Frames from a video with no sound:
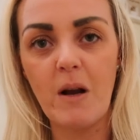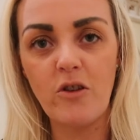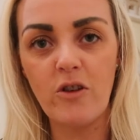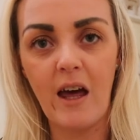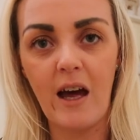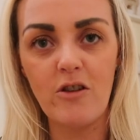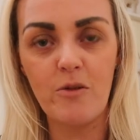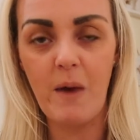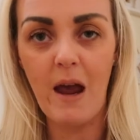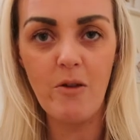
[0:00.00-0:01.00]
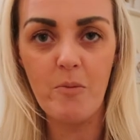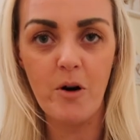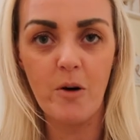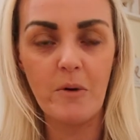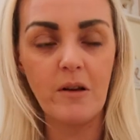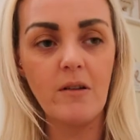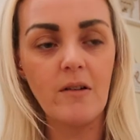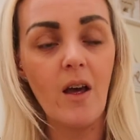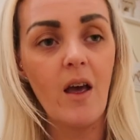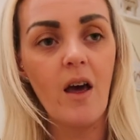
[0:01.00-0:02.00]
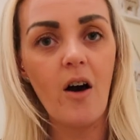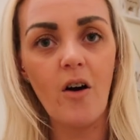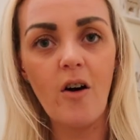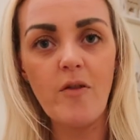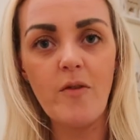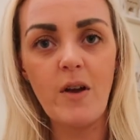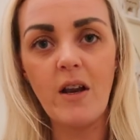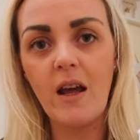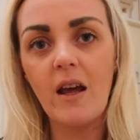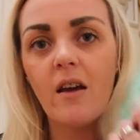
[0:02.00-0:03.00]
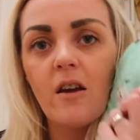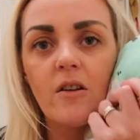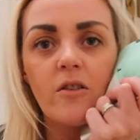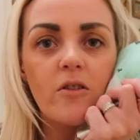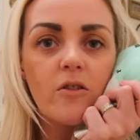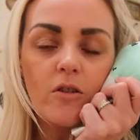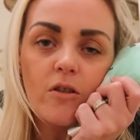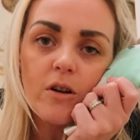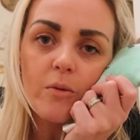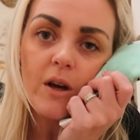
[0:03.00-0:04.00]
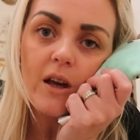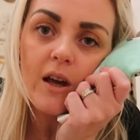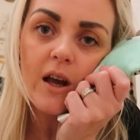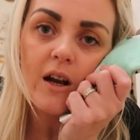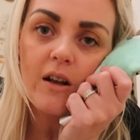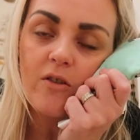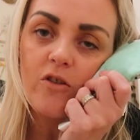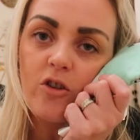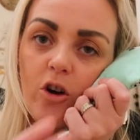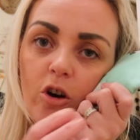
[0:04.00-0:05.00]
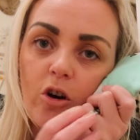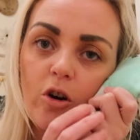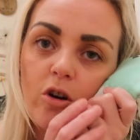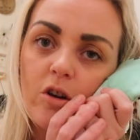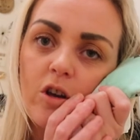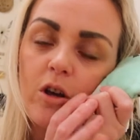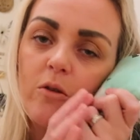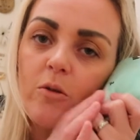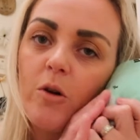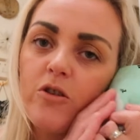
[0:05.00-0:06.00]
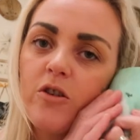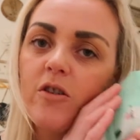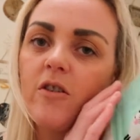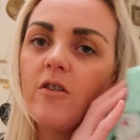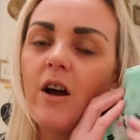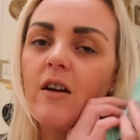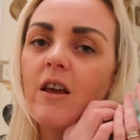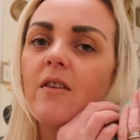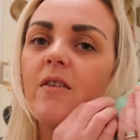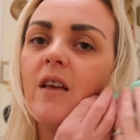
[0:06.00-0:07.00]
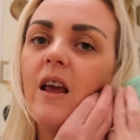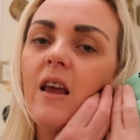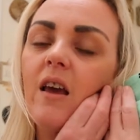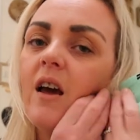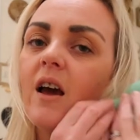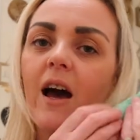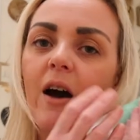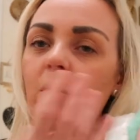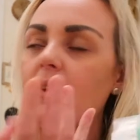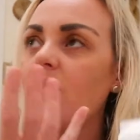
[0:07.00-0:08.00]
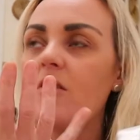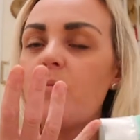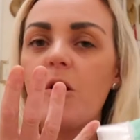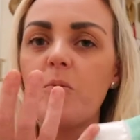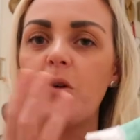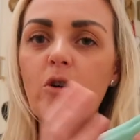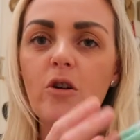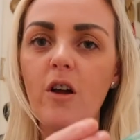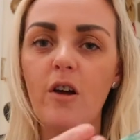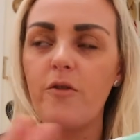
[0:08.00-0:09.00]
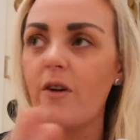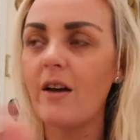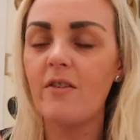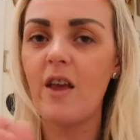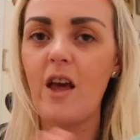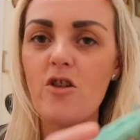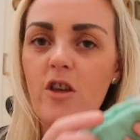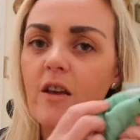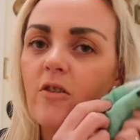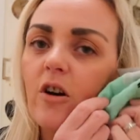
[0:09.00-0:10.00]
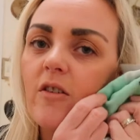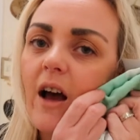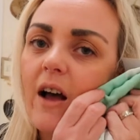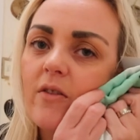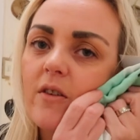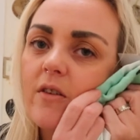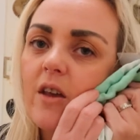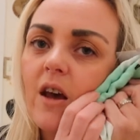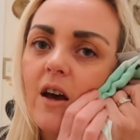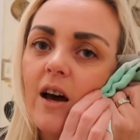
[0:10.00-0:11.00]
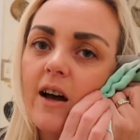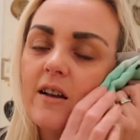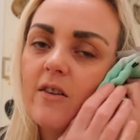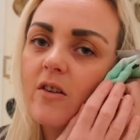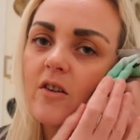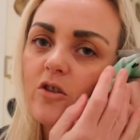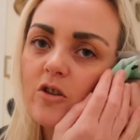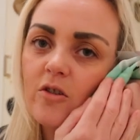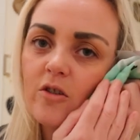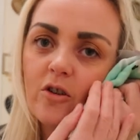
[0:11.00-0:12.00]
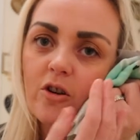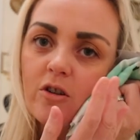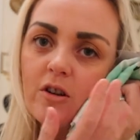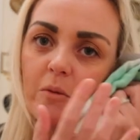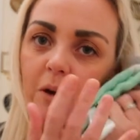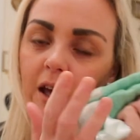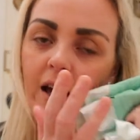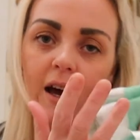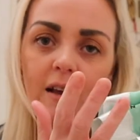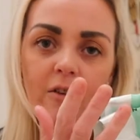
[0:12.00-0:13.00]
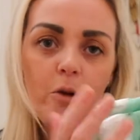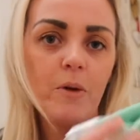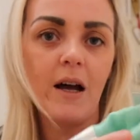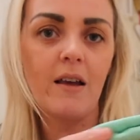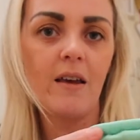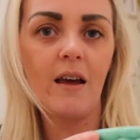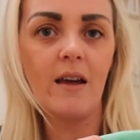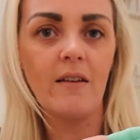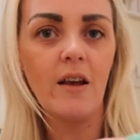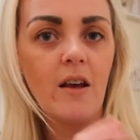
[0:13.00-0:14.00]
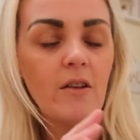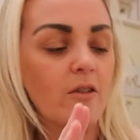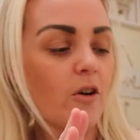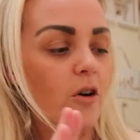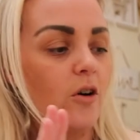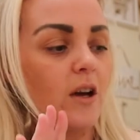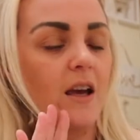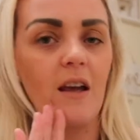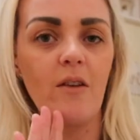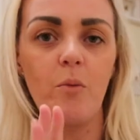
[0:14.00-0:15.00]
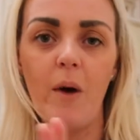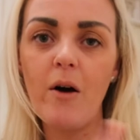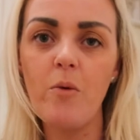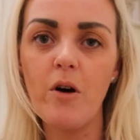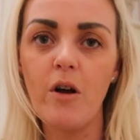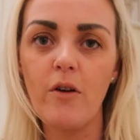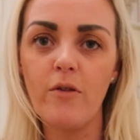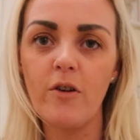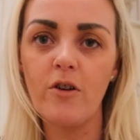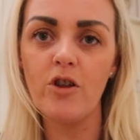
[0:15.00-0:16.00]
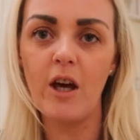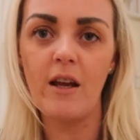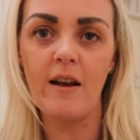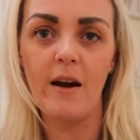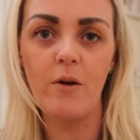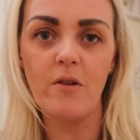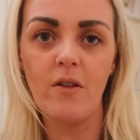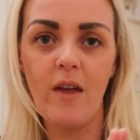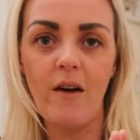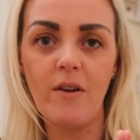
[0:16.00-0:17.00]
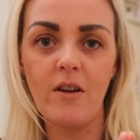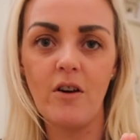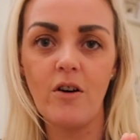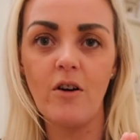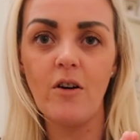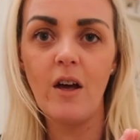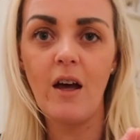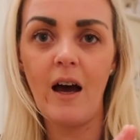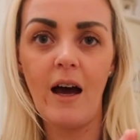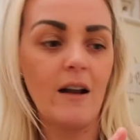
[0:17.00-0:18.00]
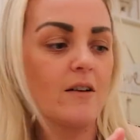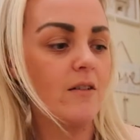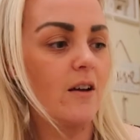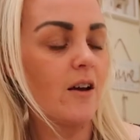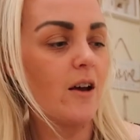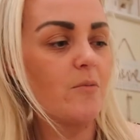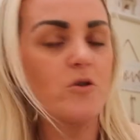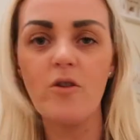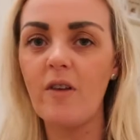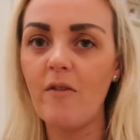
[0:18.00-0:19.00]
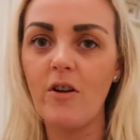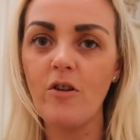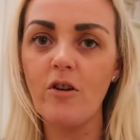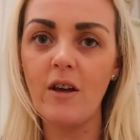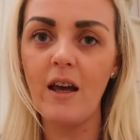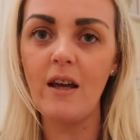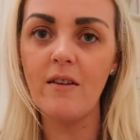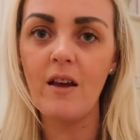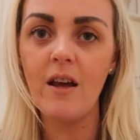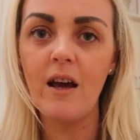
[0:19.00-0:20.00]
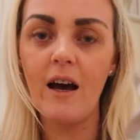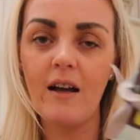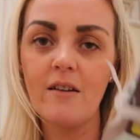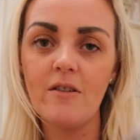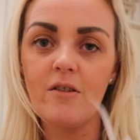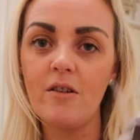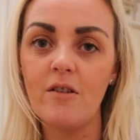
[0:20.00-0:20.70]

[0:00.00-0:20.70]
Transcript: managed to catch spare at the moment of Vinny snuggling away, and it's so cute to watch because he's got, like, you can see how it's just impossible. He couldn't have like staged it. He's got his hands and he's just cuddling away at his little blanket. So it is well worth checking out that video and just having a look at it, and